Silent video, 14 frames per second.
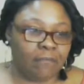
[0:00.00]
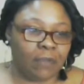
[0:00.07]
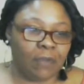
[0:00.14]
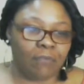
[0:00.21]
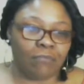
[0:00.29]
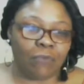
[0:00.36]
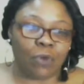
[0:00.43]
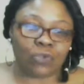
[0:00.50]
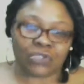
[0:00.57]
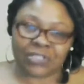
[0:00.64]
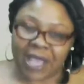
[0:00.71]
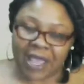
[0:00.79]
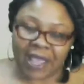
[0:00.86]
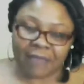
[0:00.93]
most
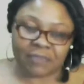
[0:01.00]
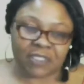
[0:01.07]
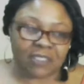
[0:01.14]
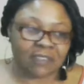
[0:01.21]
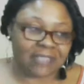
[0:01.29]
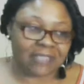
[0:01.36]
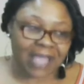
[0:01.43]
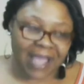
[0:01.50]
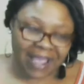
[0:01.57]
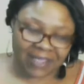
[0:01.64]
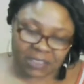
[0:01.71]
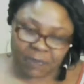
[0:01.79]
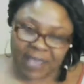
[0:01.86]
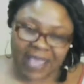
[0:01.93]
times, in
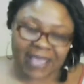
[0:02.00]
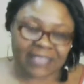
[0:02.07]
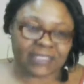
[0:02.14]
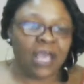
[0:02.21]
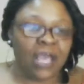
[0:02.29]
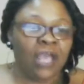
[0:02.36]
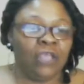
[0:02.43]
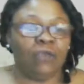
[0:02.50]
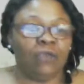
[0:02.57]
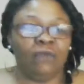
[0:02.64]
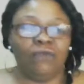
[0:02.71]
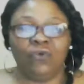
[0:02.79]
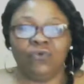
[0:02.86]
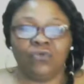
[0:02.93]
times past,
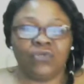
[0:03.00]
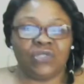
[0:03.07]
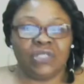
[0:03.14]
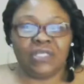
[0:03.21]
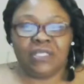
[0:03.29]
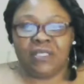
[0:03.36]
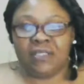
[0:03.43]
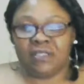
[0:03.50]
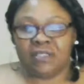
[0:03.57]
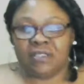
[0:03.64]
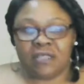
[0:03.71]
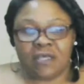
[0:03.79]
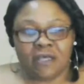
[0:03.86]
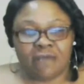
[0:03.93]
you use
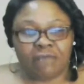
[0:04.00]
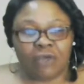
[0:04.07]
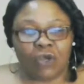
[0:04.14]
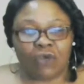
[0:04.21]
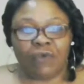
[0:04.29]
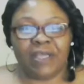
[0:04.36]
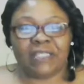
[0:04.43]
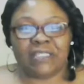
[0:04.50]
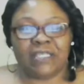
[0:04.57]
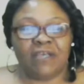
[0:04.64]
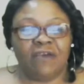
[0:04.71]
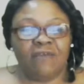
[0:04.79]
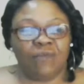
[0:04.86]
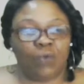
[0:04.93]
these
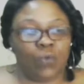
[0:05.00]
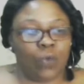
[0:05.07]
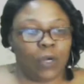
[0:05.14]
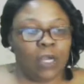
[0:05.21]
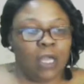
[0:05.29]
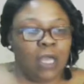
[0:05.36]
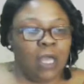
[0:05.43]
aggressive or